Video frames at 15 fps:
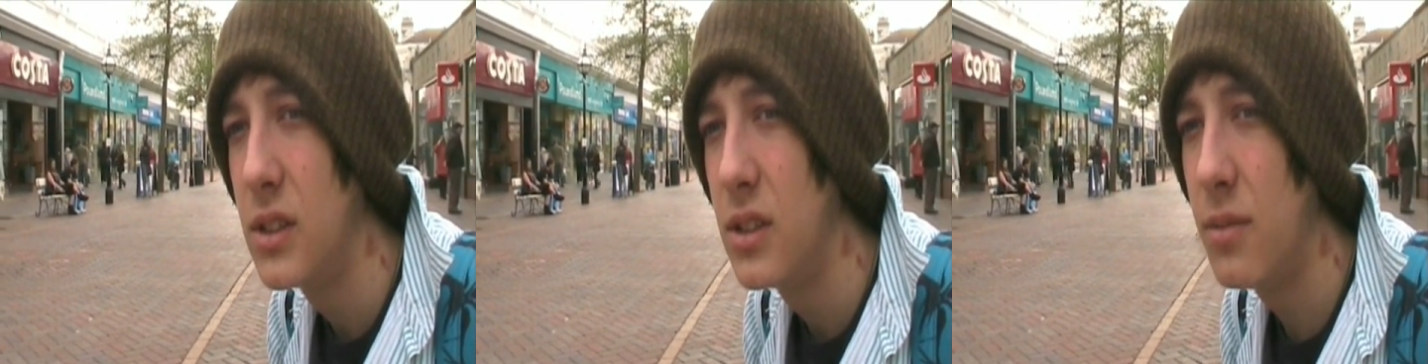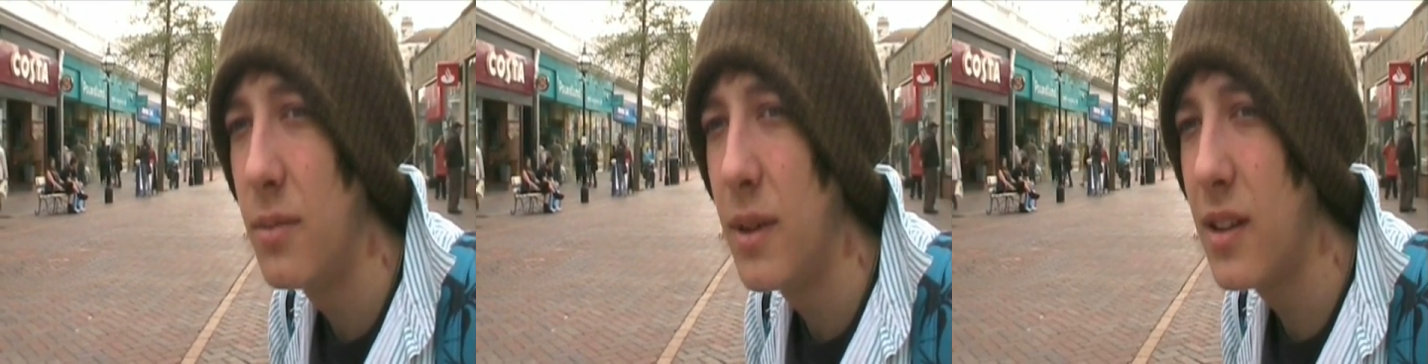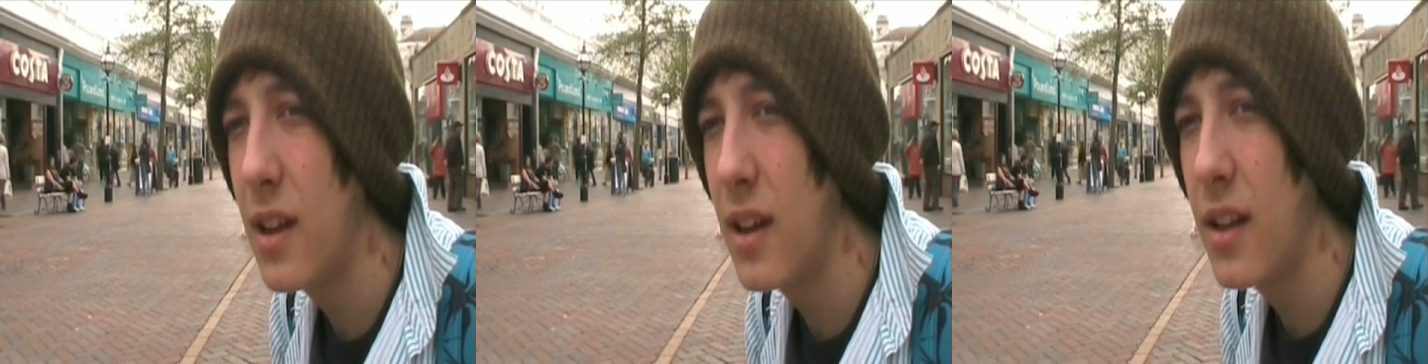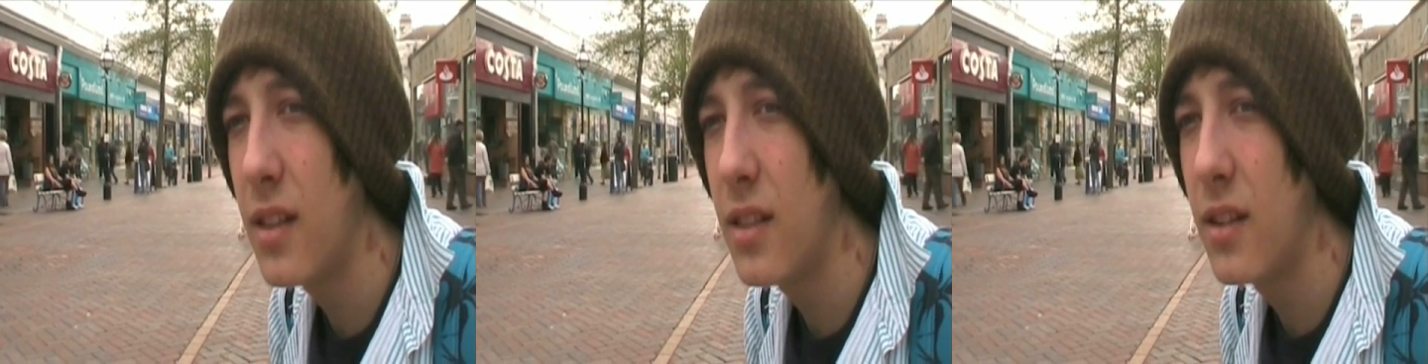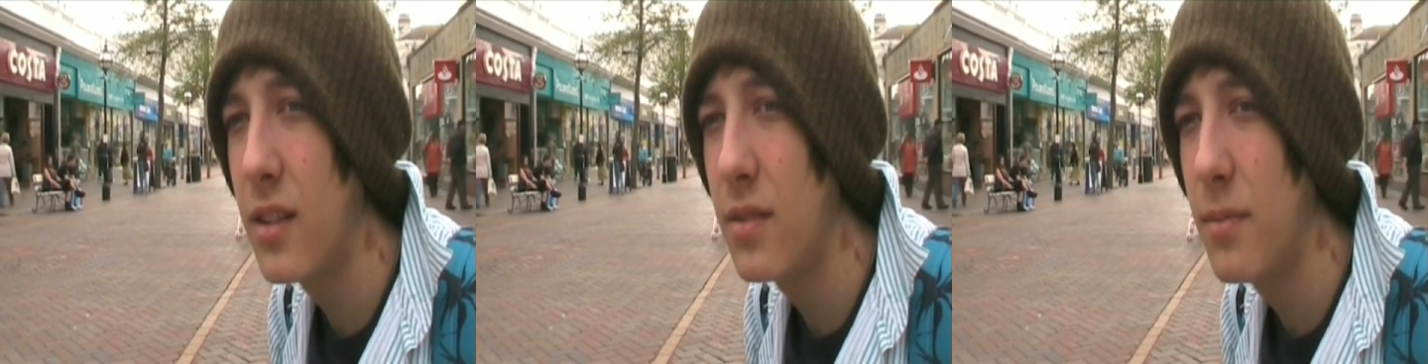Well, my dad had
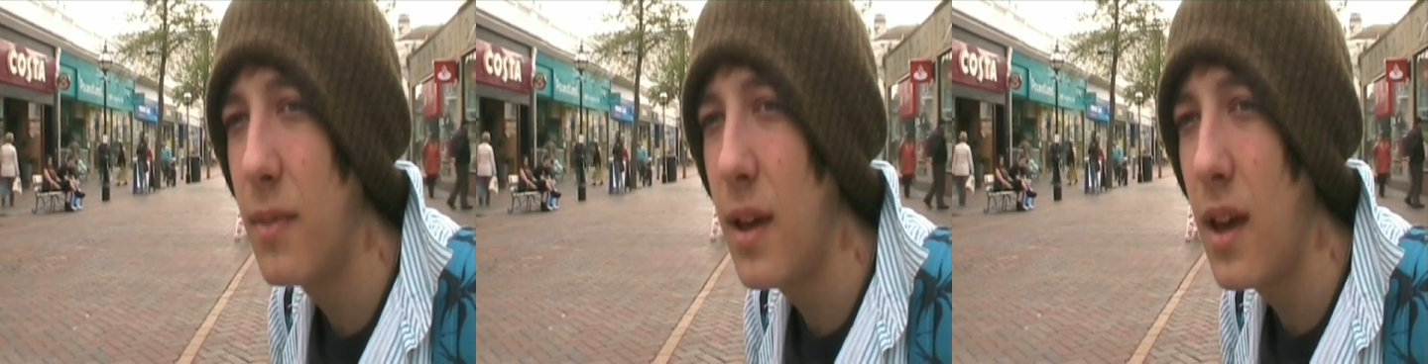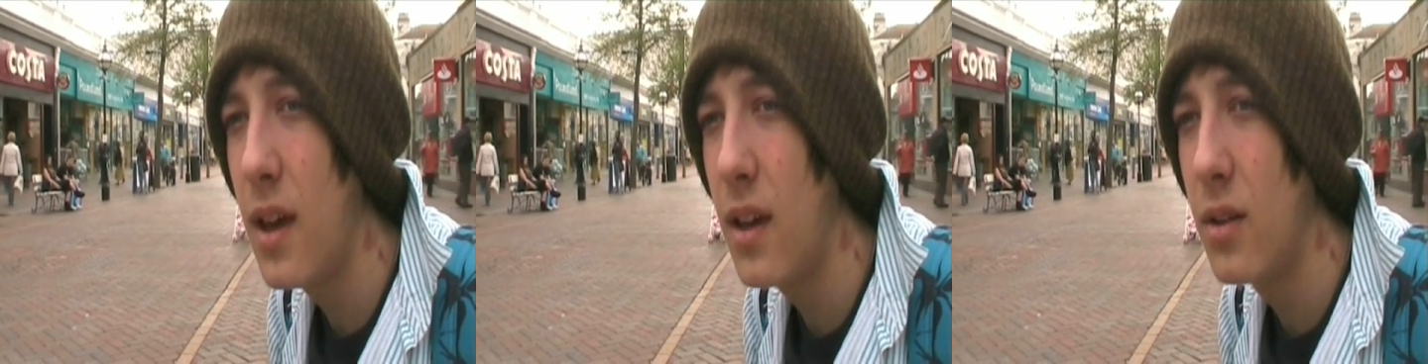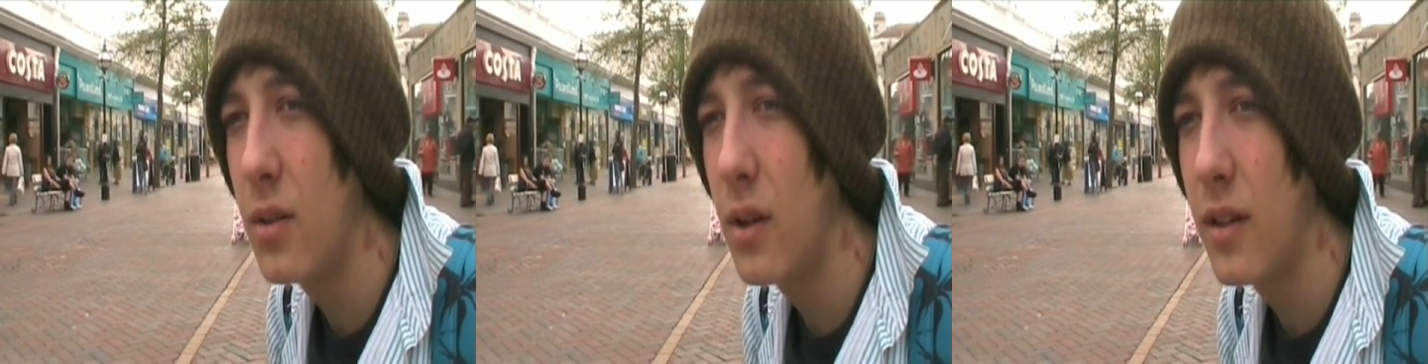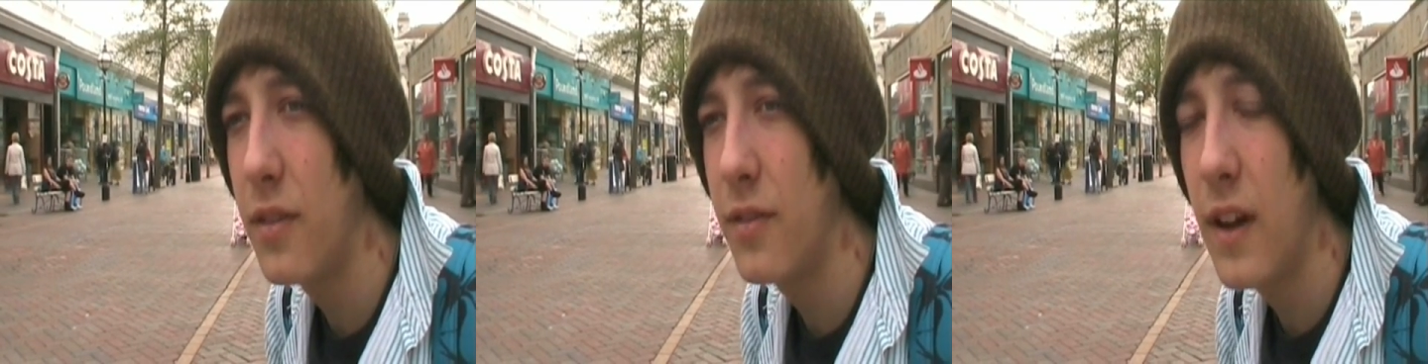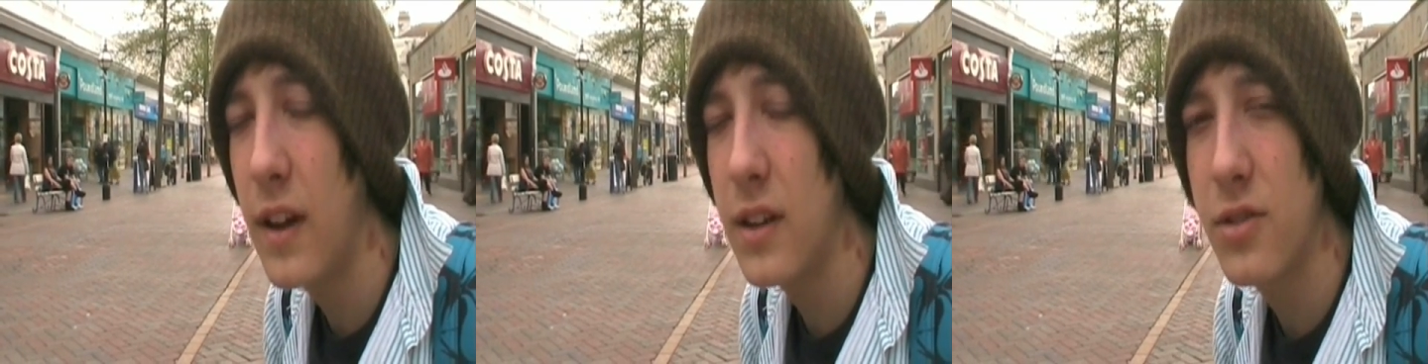this mate who had a
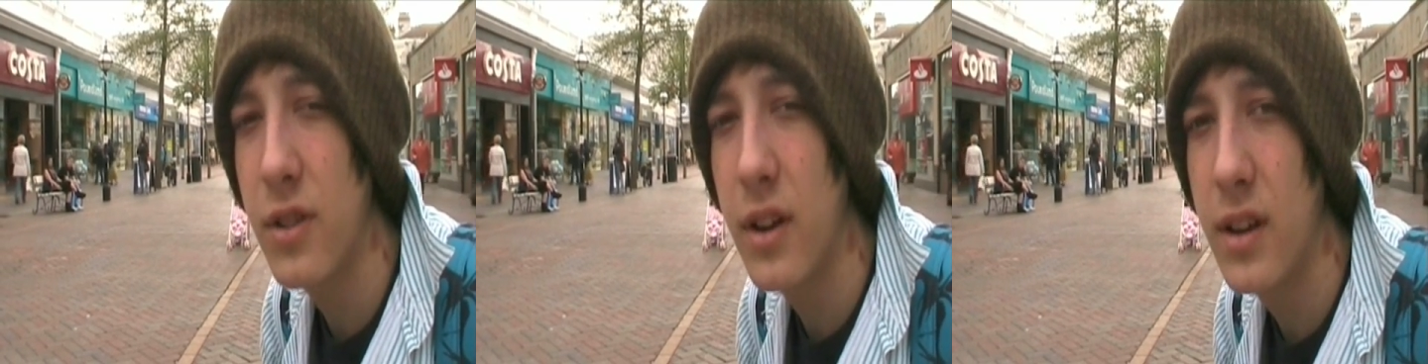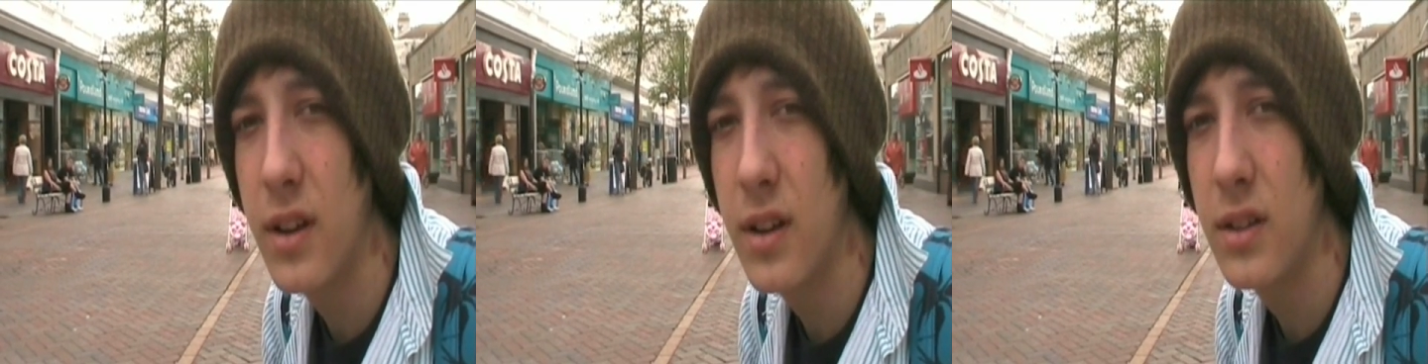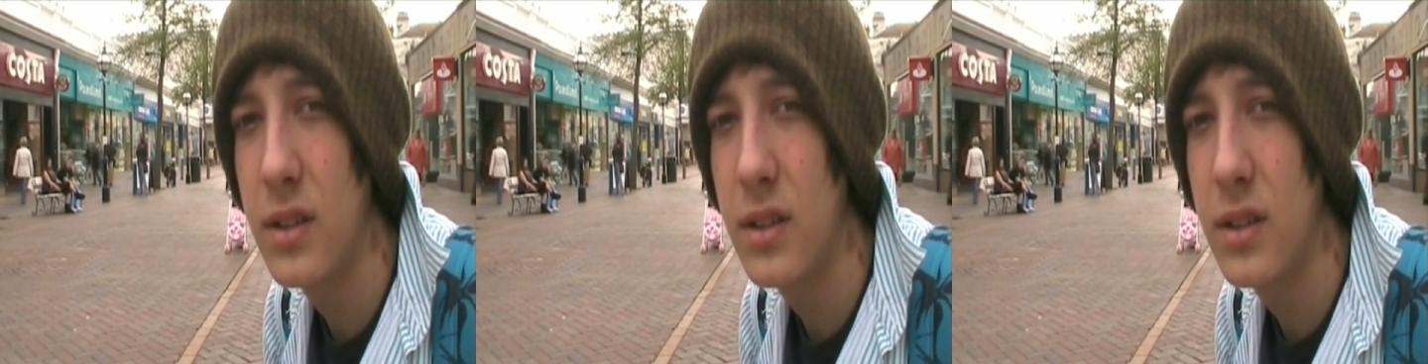factory,